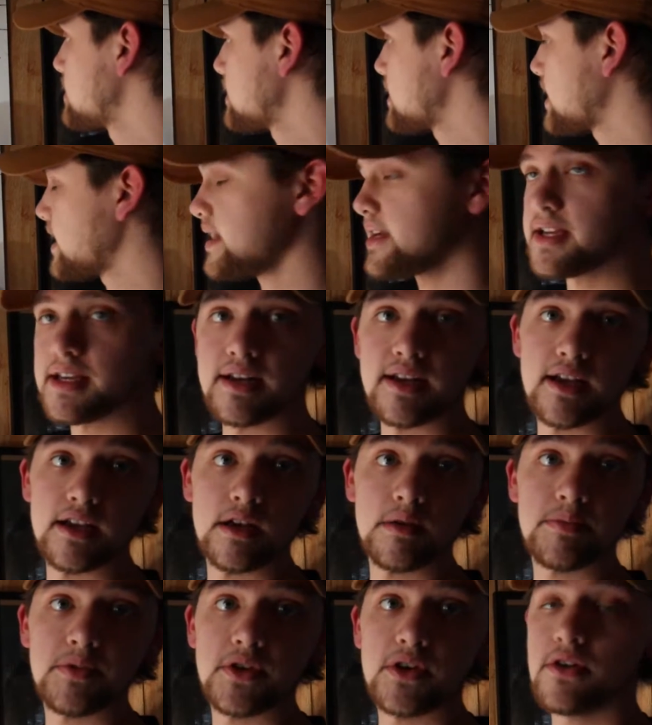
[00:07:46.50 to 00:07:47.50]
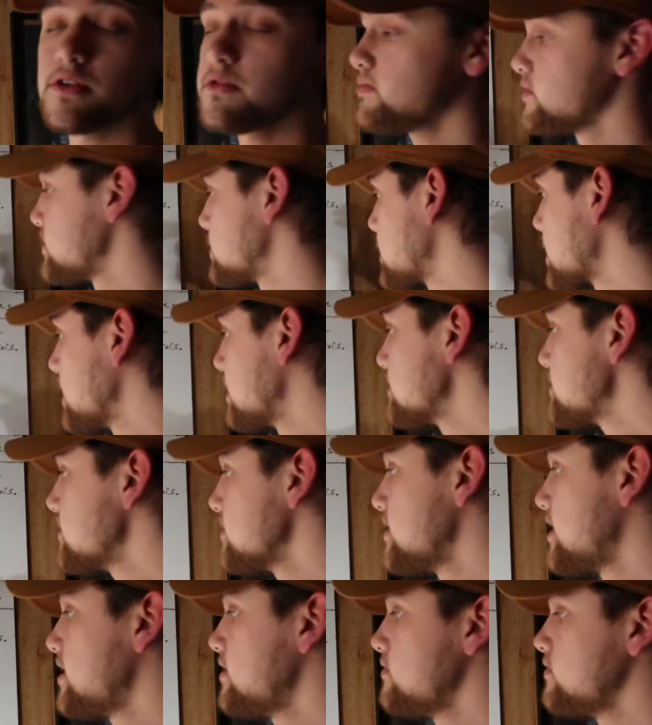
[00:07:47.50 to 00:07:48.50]
adding an a up here would
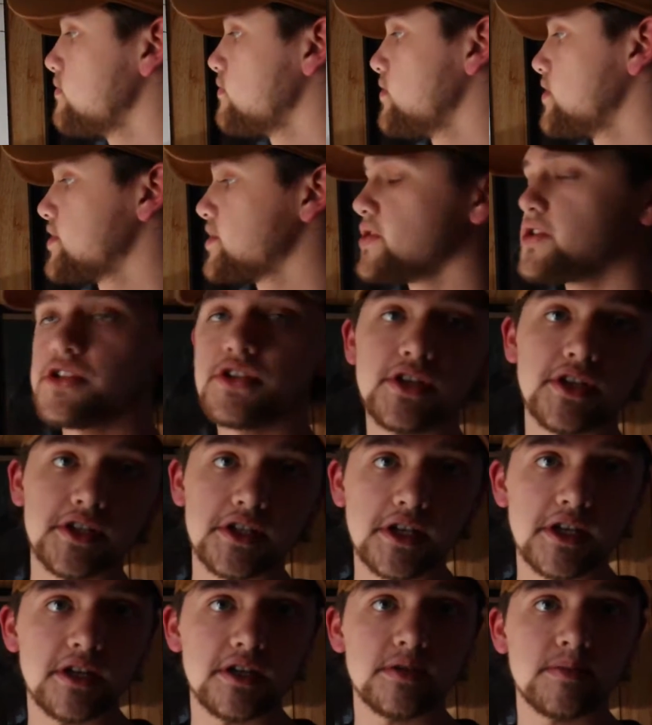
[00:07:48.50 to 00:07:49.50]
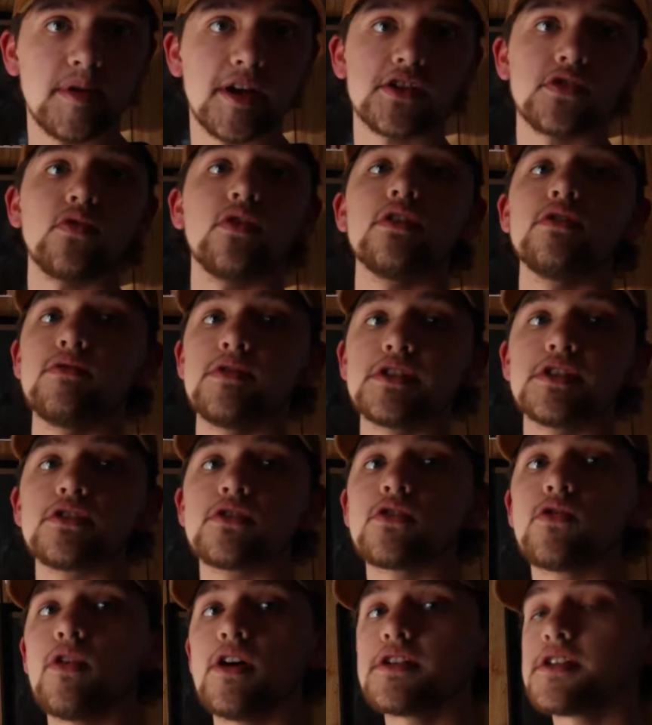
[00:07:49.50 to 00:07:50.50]
cancel out, which doesn't get us back to our original
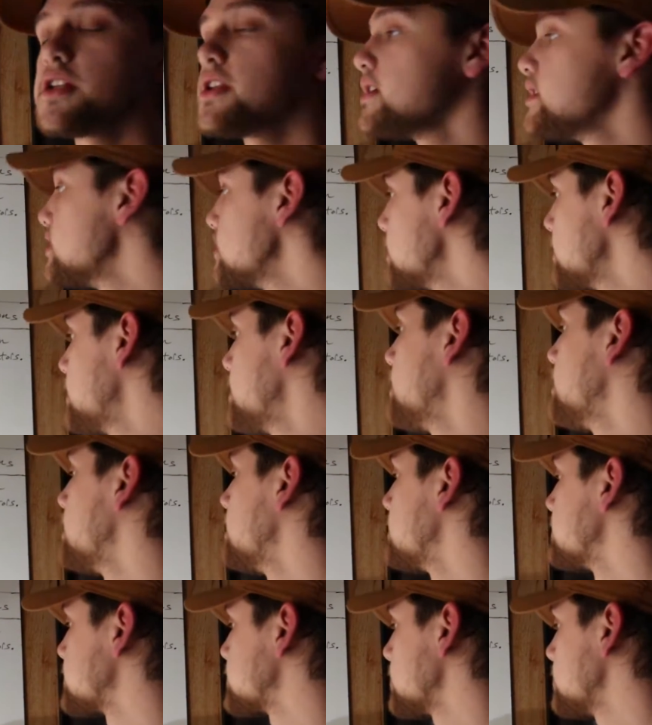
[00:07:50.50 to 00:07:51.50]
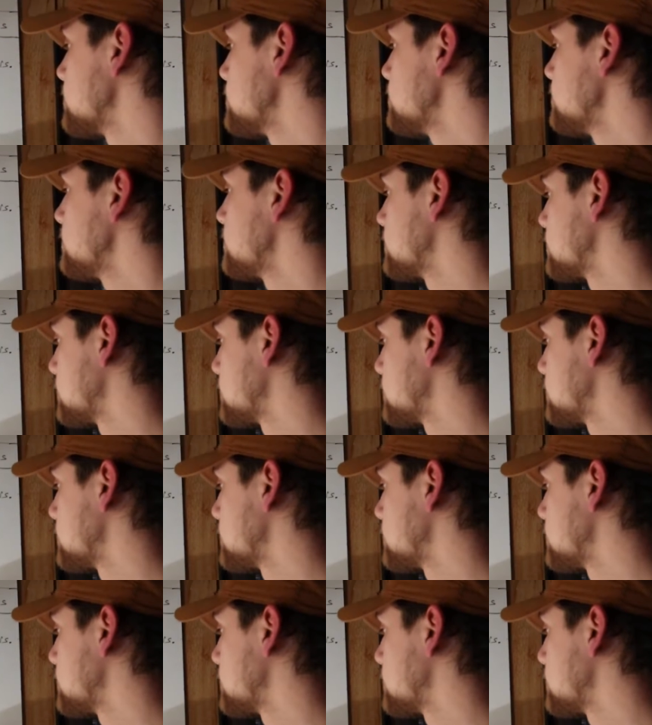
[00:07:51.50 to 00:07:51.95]
quantity. So